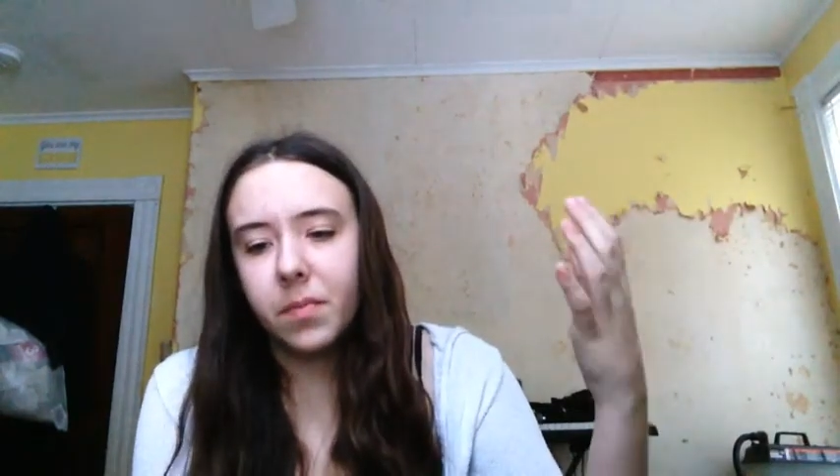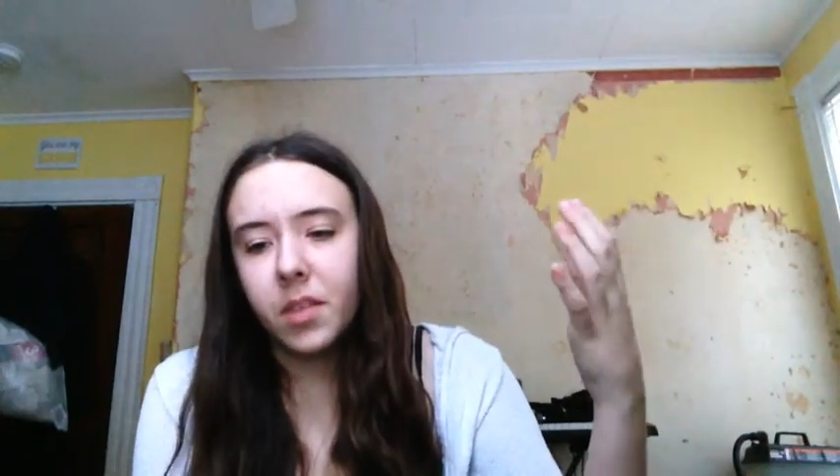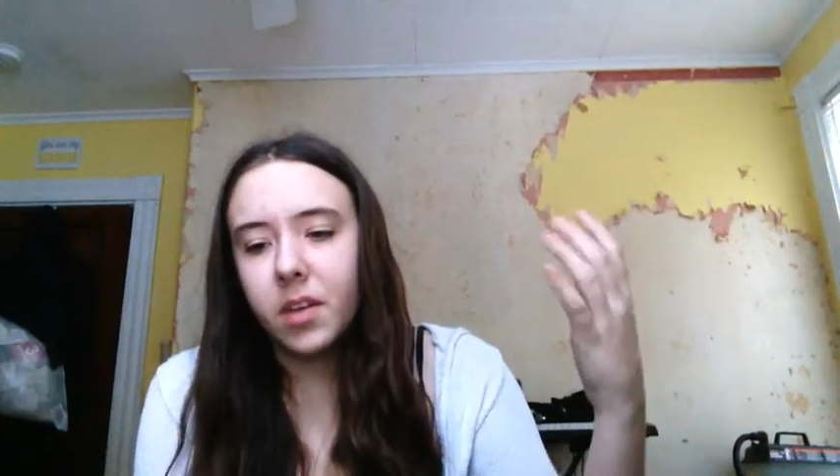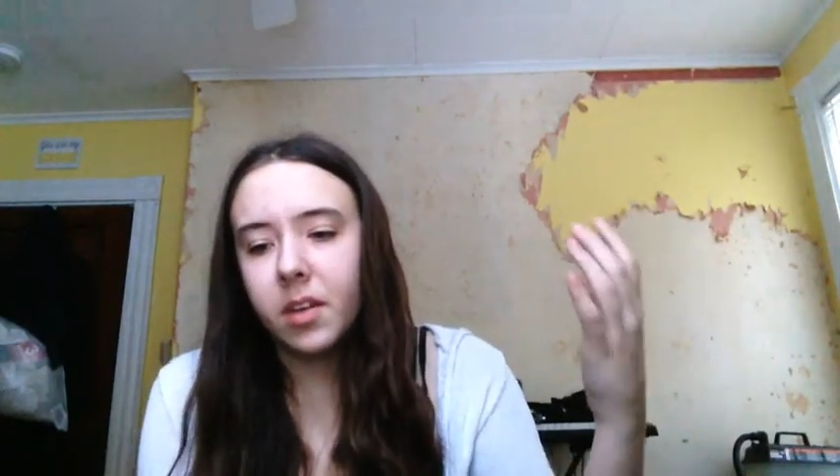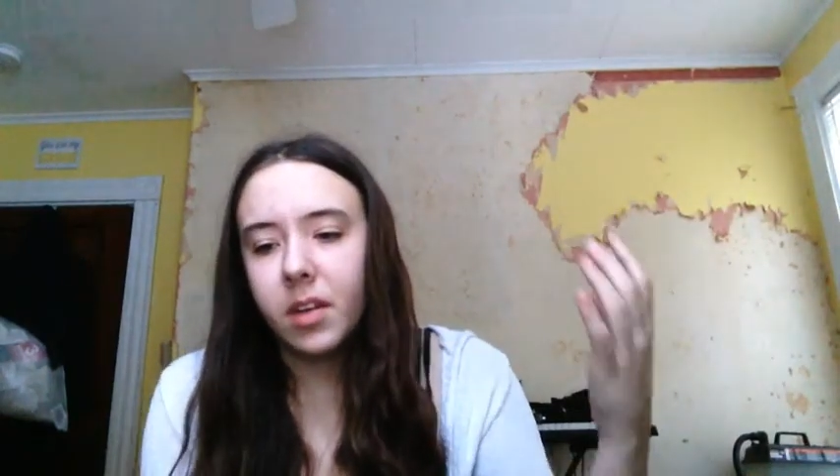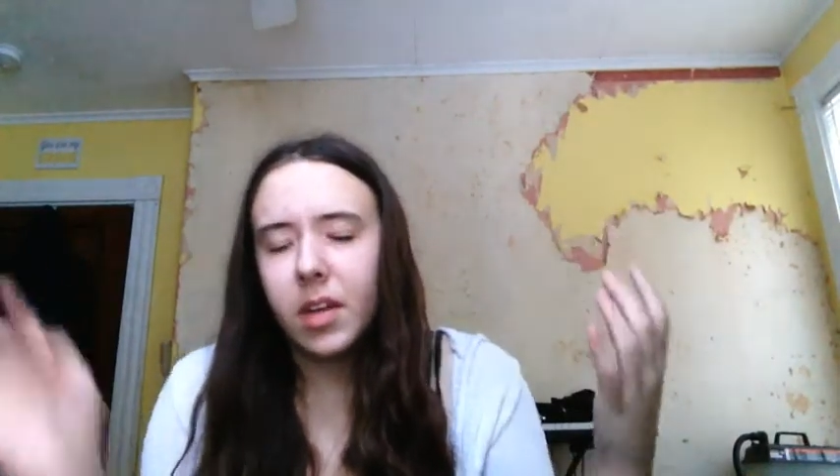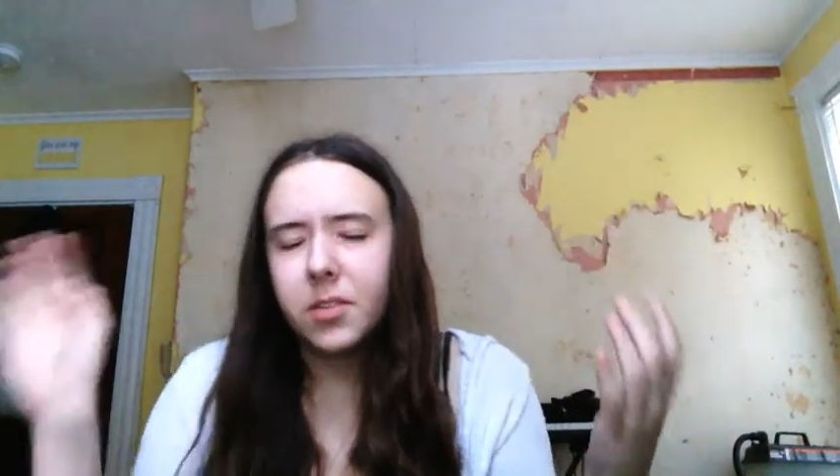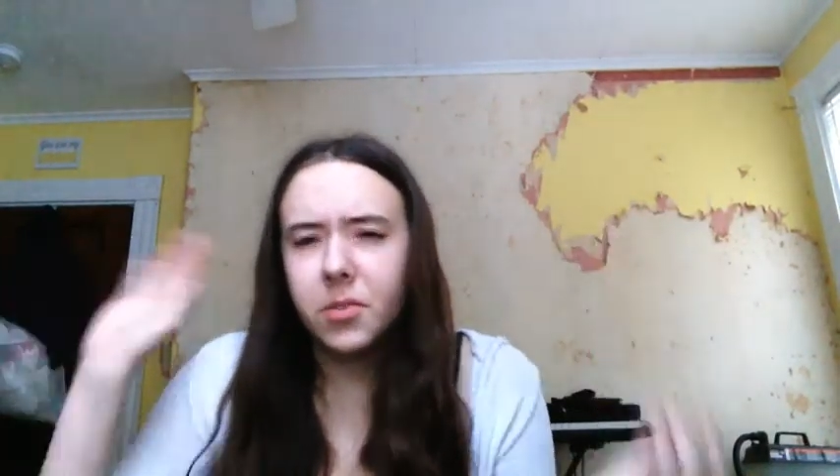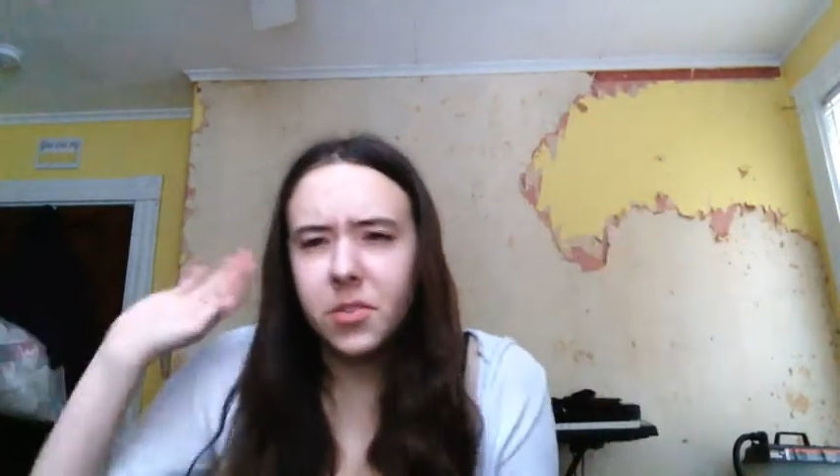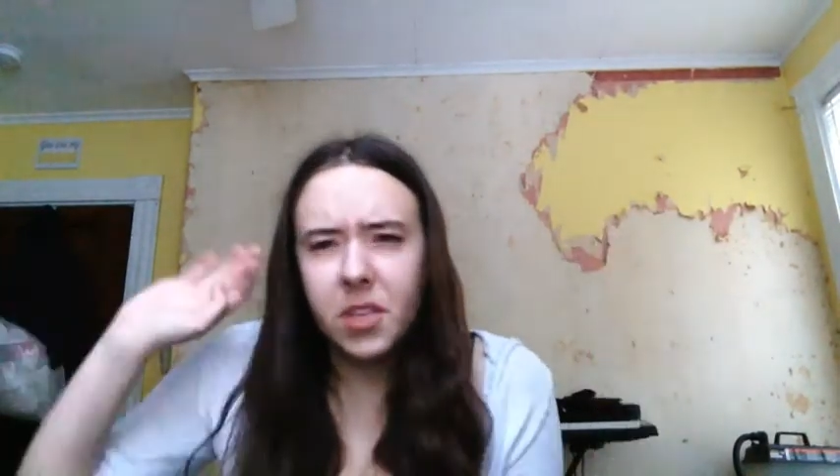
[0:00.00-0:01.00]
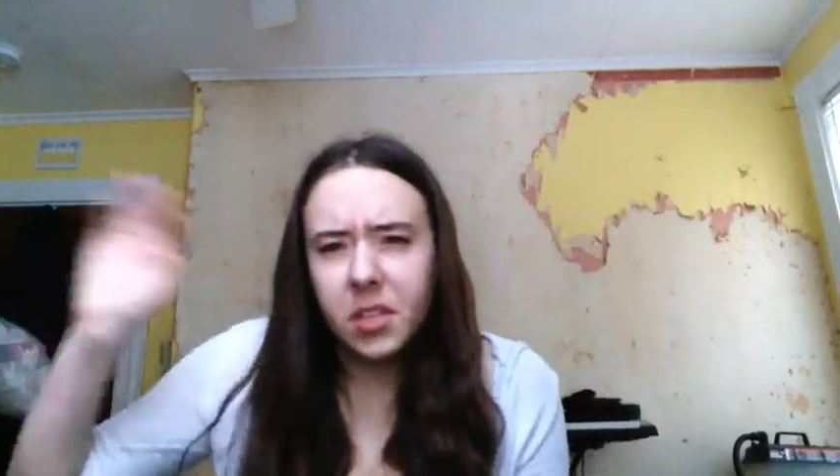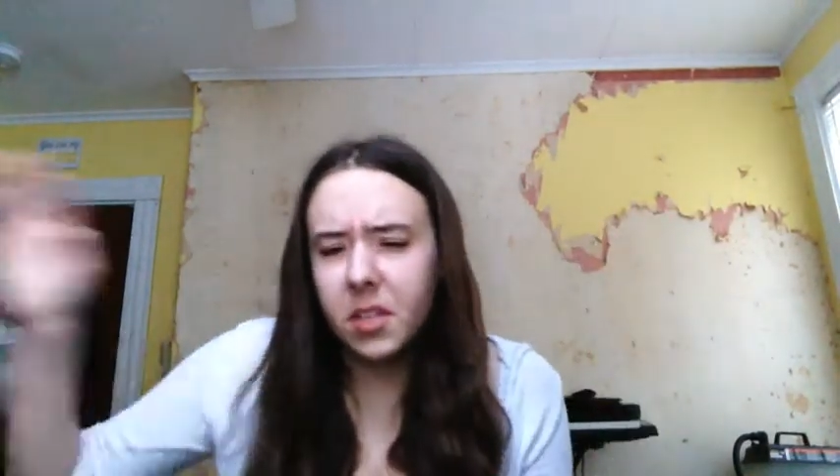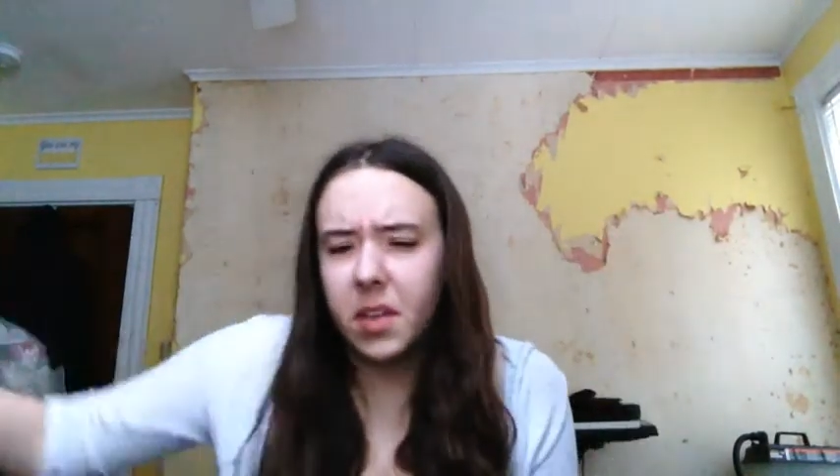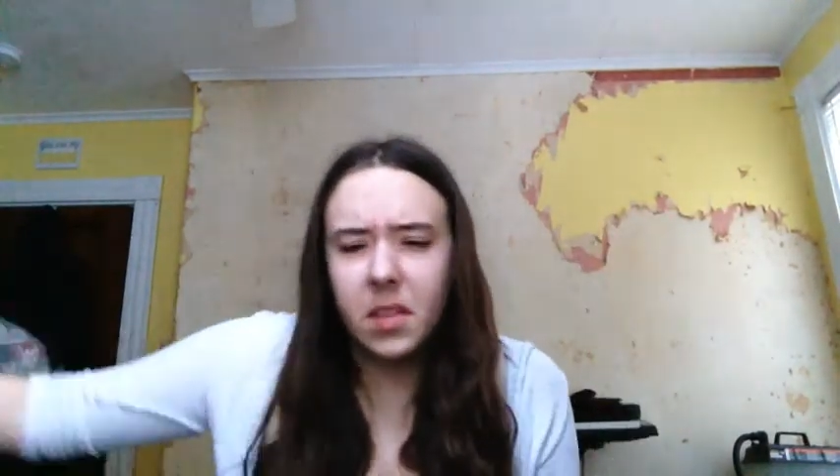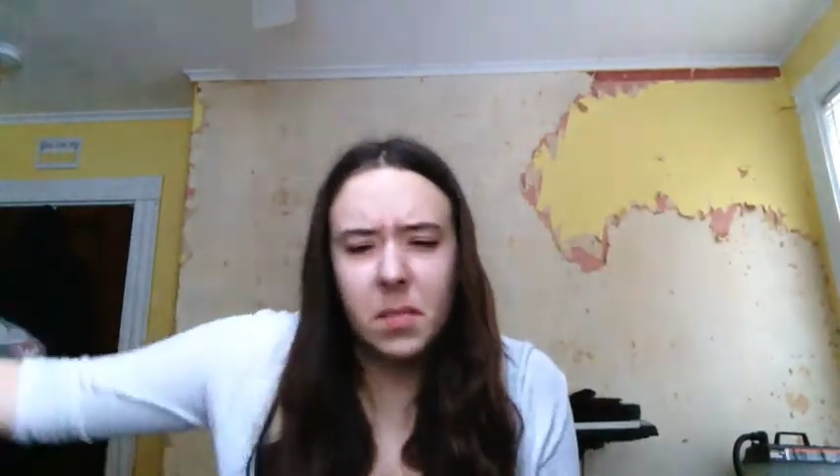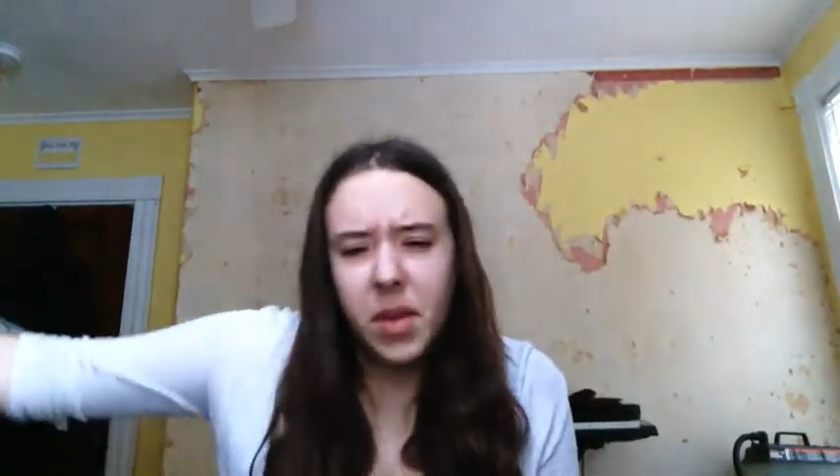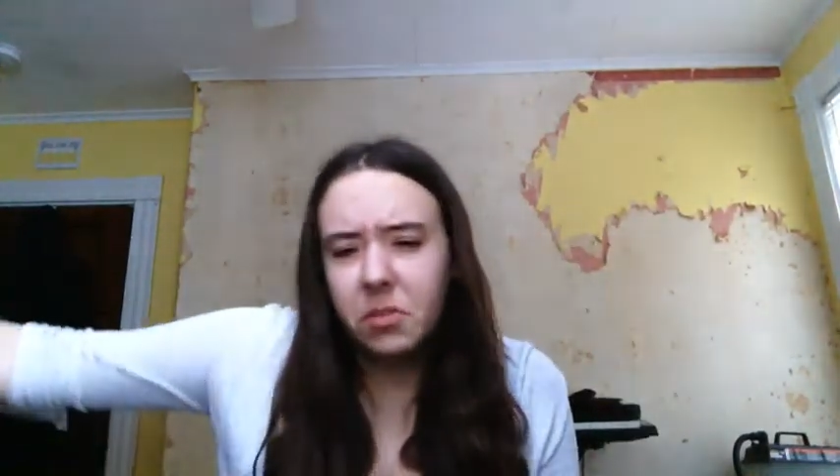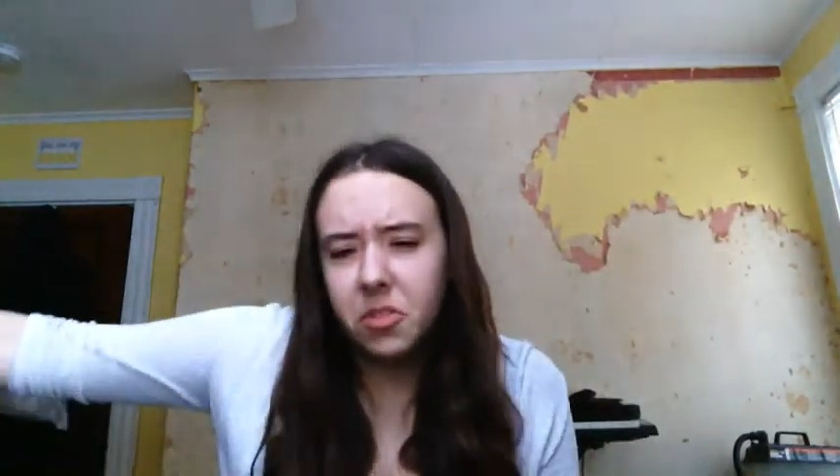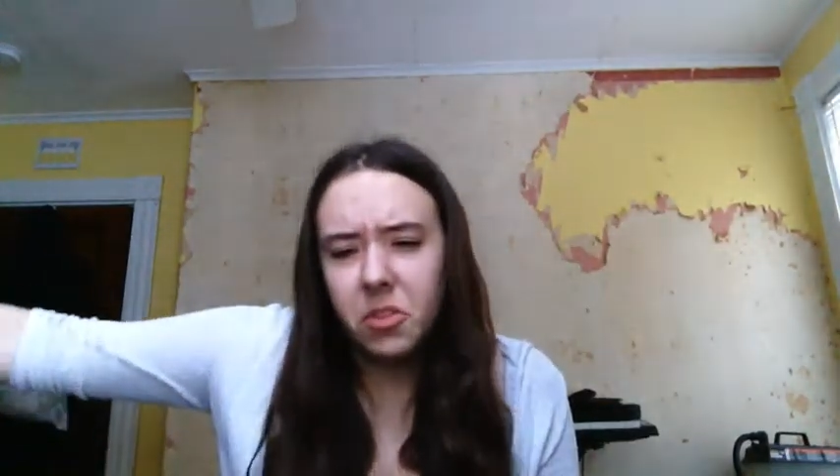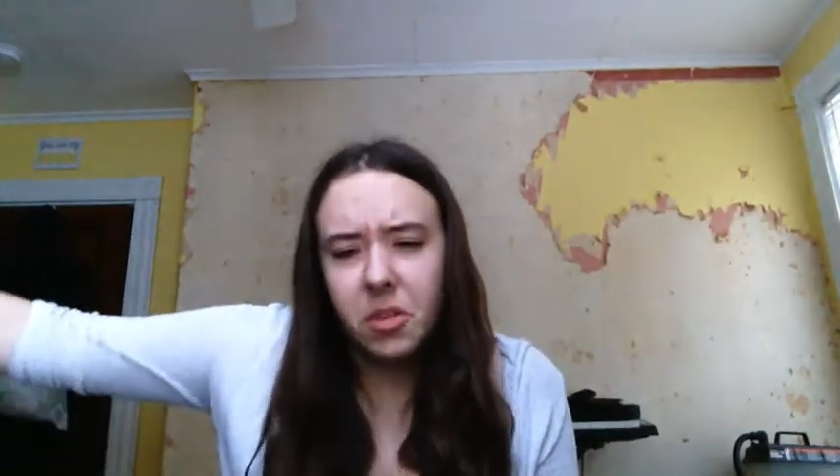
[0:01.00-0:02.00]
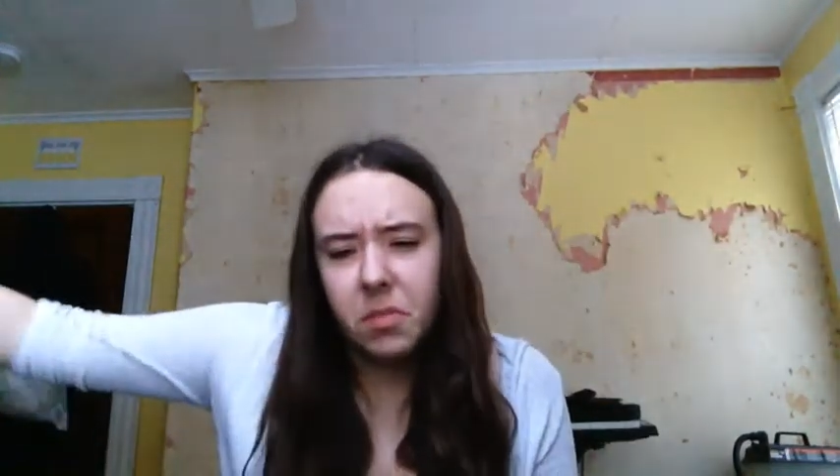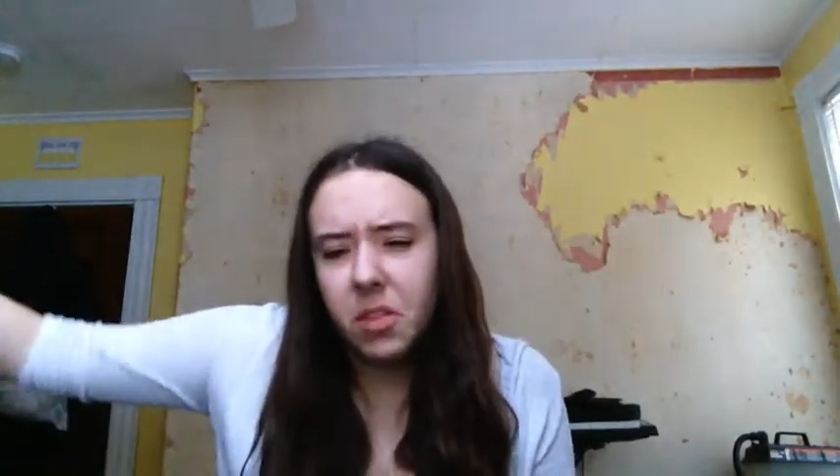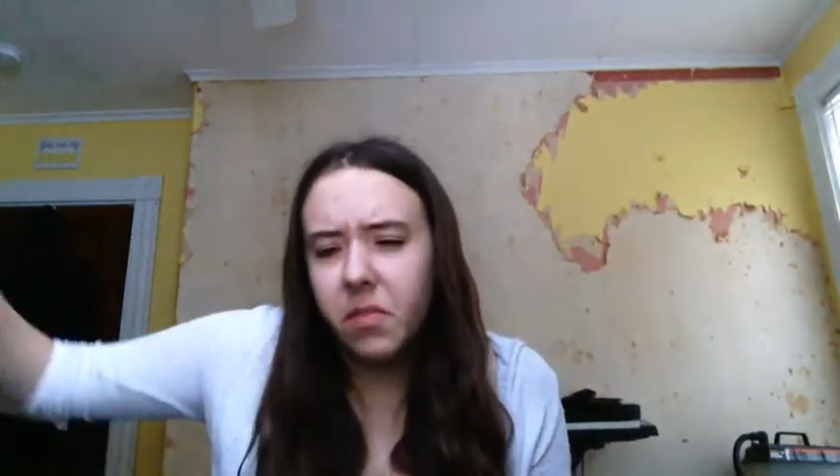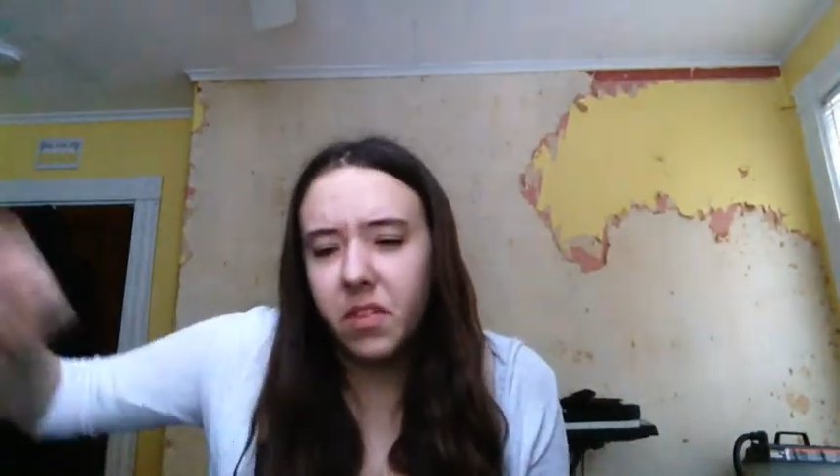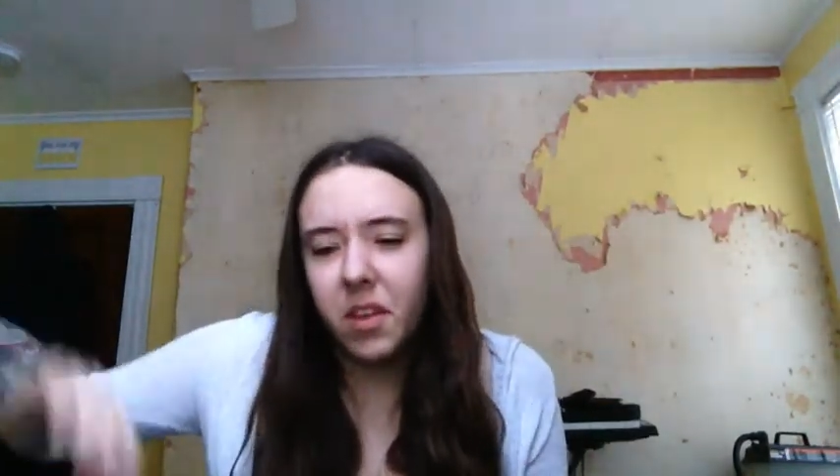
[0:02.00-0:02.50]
than guys who stick to like the mainstream stuff.